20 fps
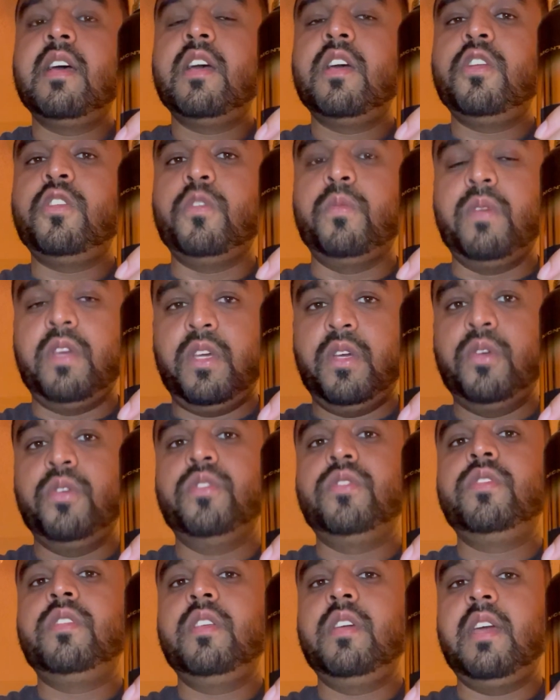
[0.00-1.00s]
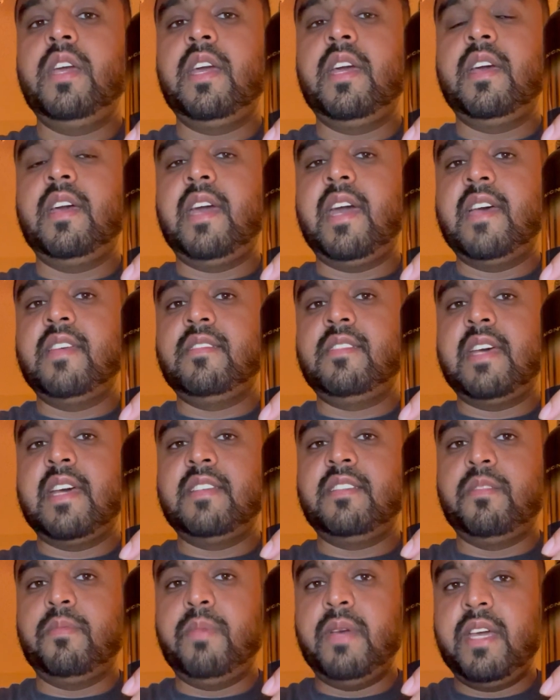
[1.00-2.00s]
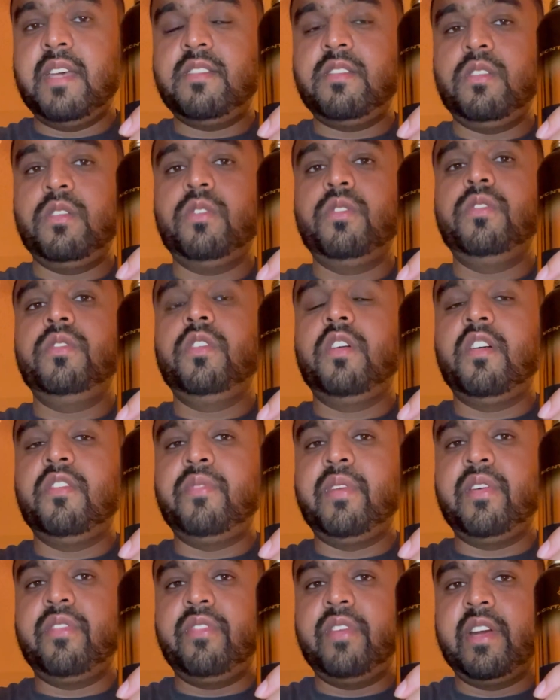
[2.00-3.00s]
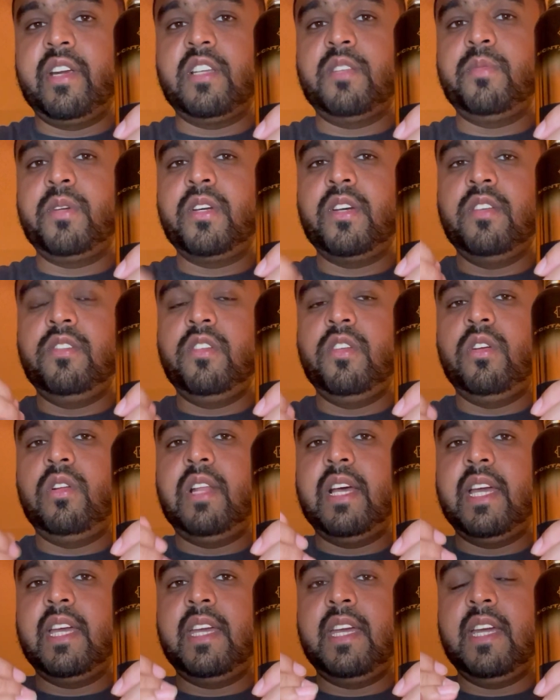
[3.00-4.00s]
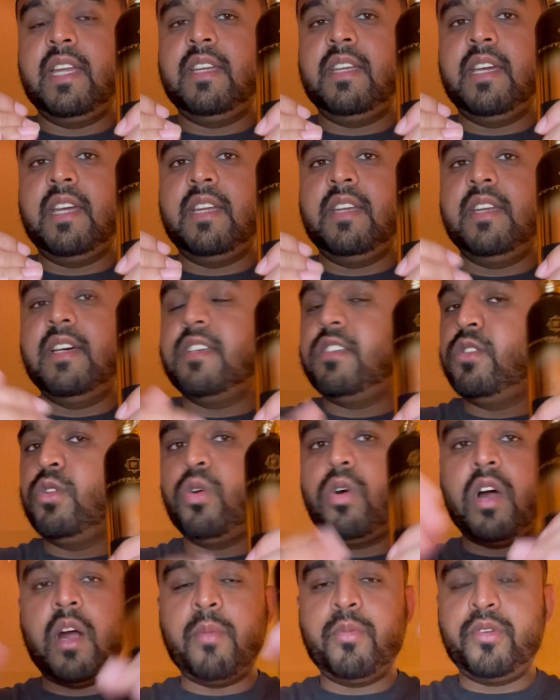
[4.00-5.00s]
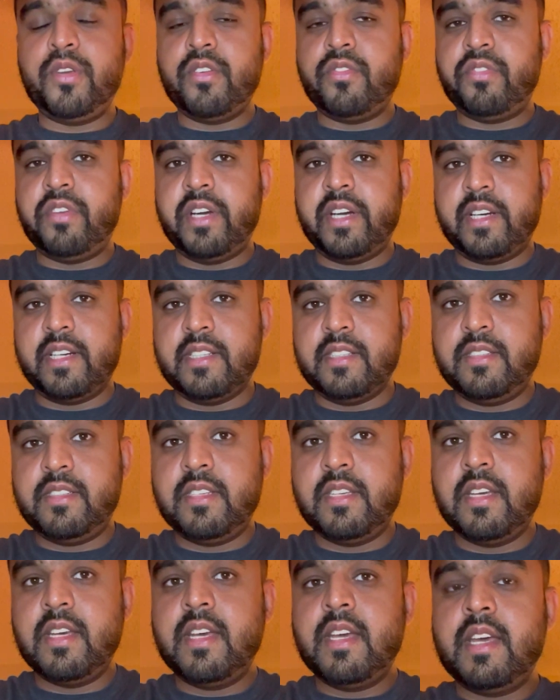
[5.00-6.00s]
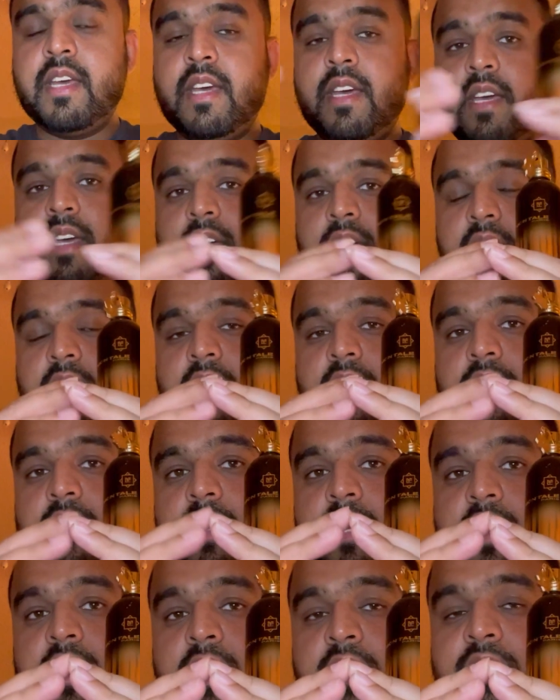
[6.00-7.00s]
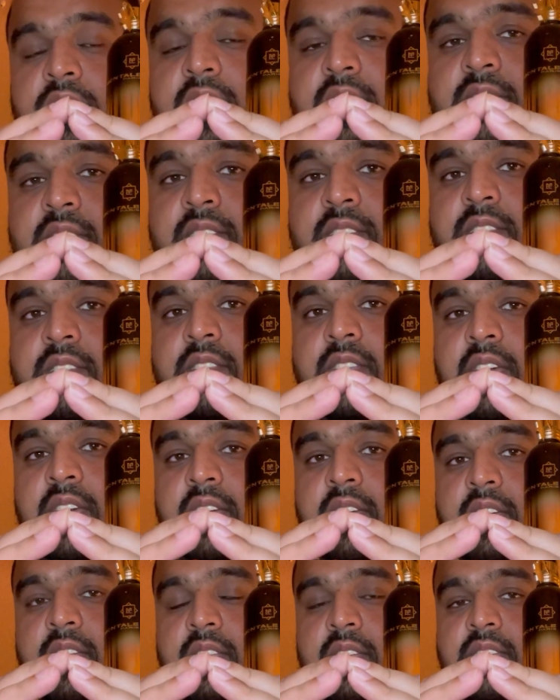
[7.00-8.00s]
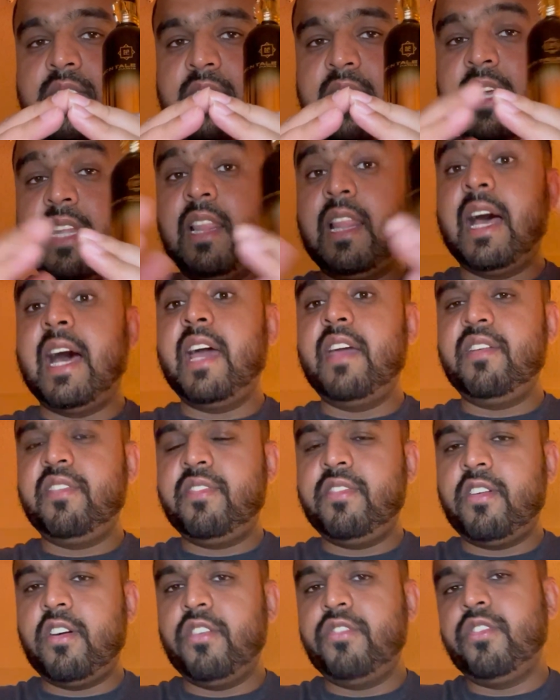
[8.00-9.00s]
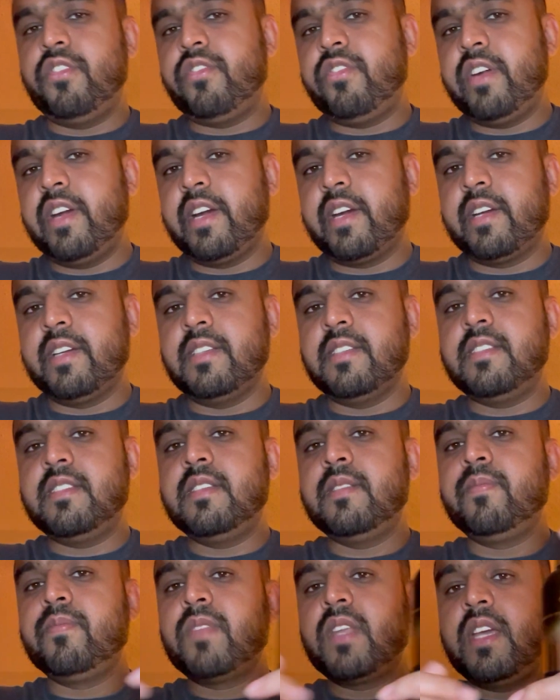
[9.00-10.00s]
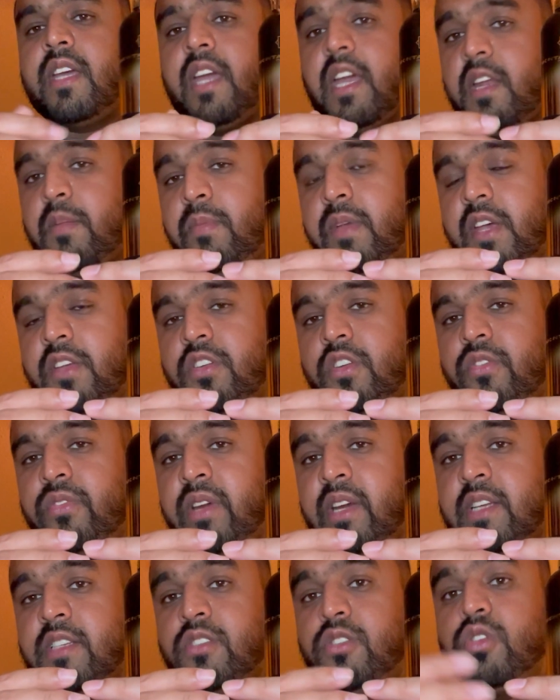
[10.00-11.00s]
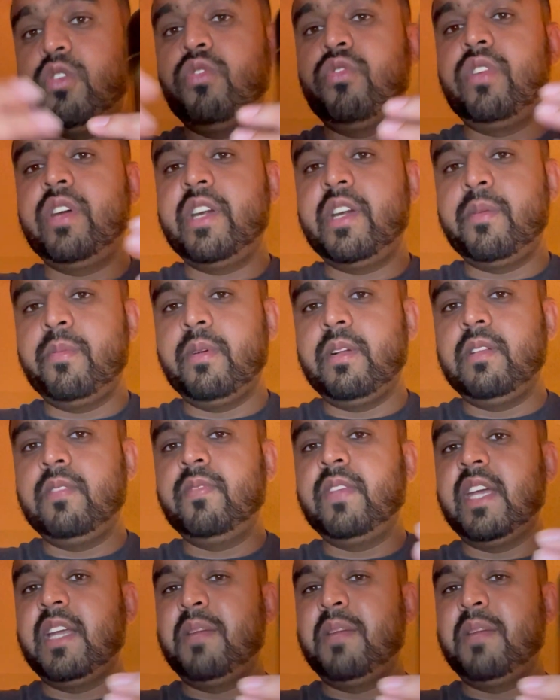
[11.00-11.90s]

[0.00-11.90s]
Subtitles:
to be used as a base note of my fragrance, because like it does no harm to your fragrance. It increases the skin life of your fragrance. It makes your fragrance so variable. It